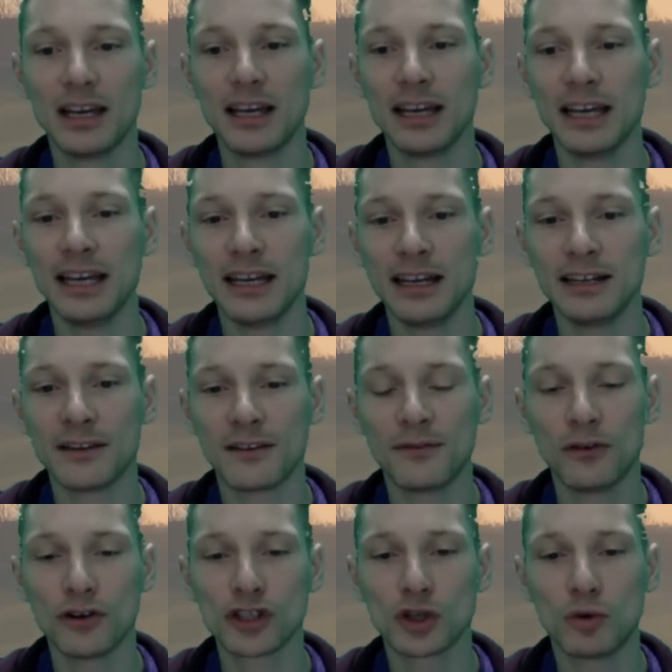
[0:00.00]
In the
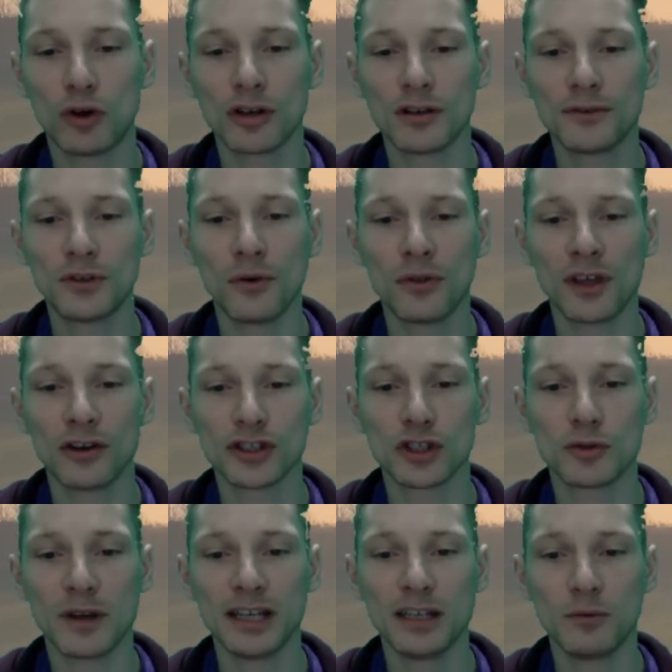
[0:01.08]
first quarter of
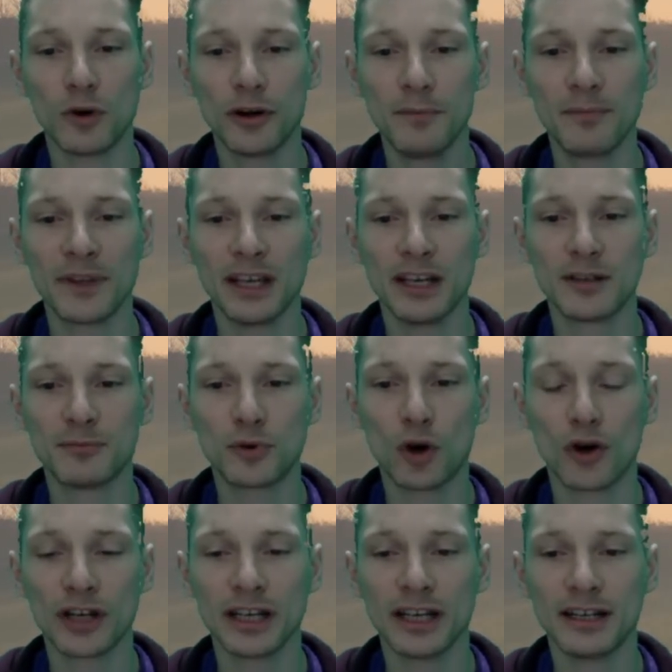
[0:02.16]
2021, it
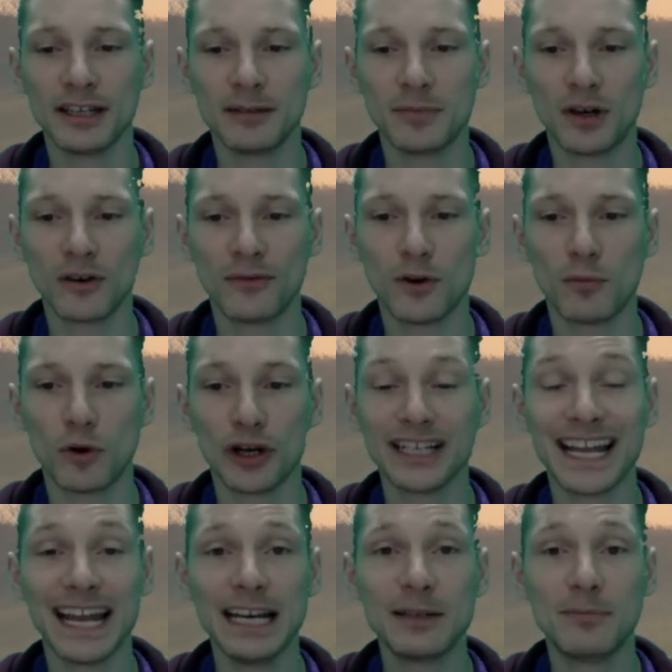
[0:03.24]
brought in about
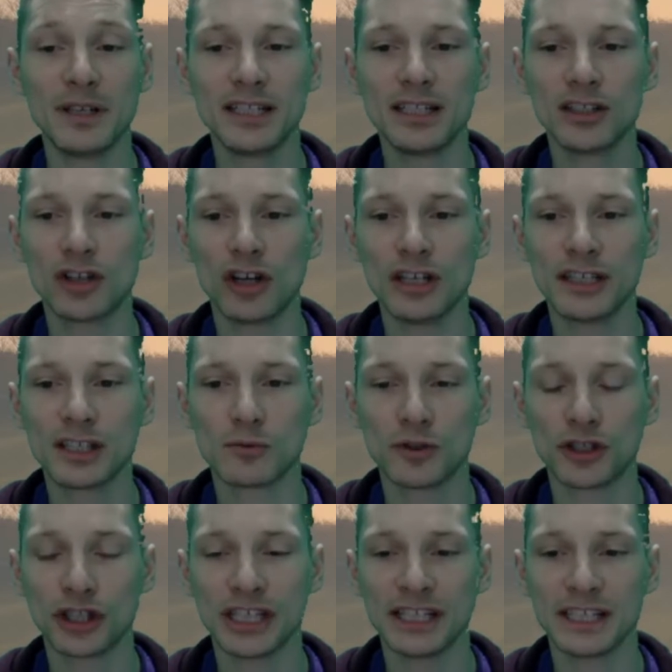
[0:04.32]
$4.8 billion,
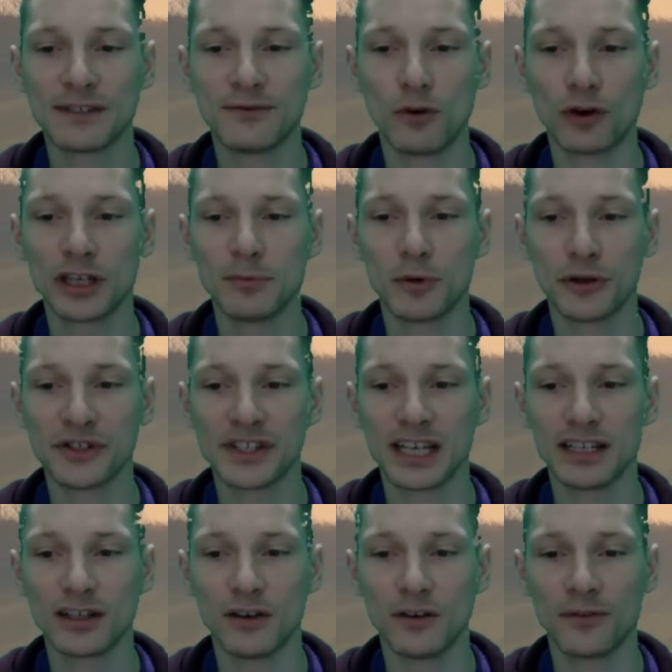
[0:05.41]
which is
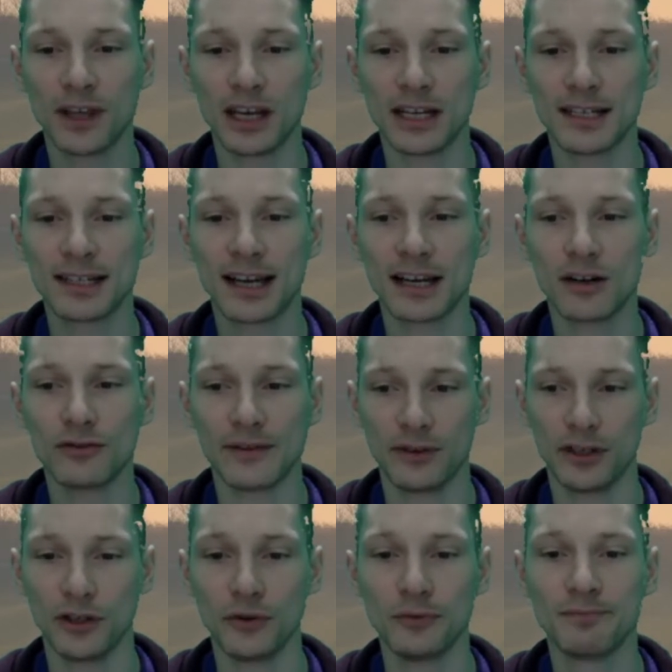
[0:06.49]
40% of their entire
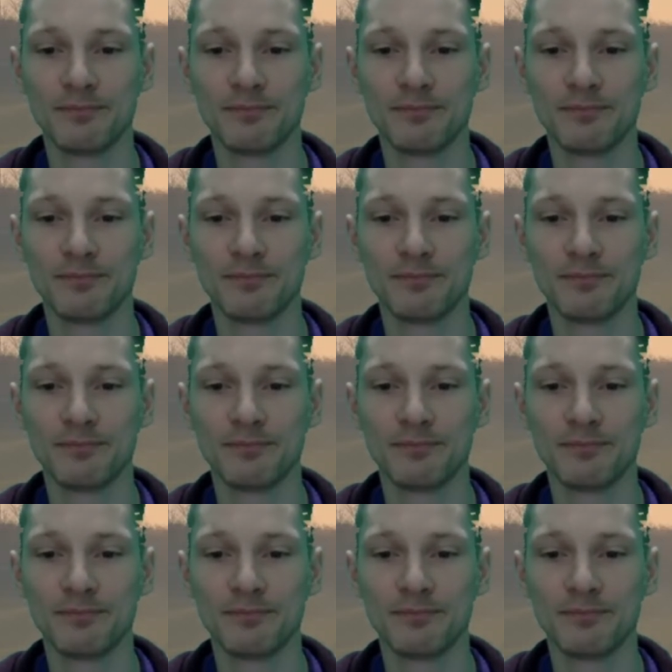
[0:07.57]
revenue.